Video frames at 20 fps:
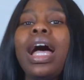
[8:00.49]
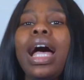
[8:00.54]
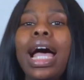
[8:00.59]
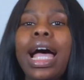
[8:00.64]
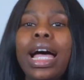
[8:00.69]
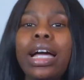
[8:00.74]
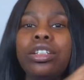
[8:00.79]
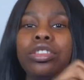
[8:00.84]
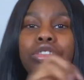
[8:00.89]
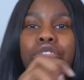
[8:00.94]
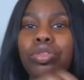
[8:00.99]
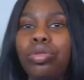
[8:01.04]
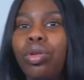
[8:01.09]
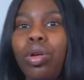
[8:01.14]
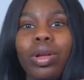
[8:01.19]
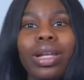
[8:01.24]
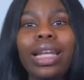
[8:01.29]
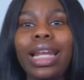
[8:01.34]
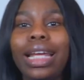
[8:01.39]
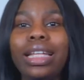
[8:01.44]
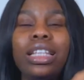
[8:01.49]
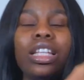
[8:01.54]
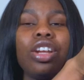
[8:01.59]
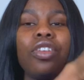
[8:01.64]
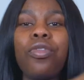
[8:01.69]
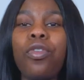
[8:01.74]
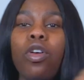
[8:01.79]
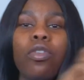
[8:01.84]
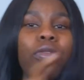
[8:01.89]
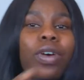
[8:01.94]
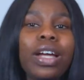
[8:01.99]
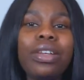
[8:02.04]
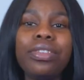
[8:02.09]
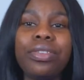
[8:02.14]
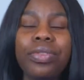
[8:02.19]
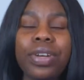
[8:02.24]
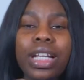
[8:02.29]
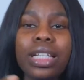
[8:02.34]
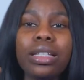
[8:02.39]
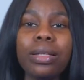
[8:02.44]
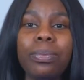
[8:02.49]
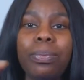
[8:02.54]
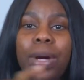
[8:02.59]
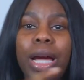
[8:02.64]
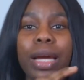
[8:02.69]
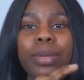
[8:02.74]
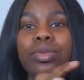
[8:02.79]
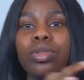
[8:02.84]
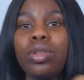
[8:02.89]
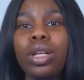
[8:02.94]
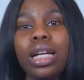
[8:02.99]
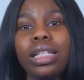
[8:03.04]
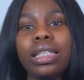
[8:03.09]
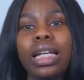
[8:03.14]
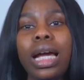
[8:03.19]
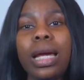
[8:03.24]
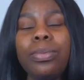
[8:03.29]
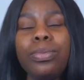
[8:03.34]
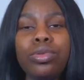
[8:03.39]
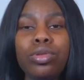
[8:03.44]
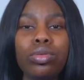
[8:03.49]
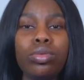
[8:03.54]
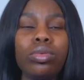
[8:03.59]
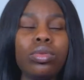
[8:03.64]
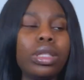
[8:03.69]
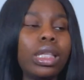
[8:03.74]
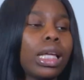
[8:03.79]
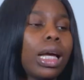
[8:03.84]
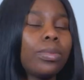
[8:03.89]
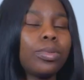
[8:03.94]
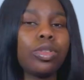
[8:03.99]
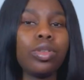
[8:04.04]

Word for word: and you know, connect like 4, 5 different pipes to that tap,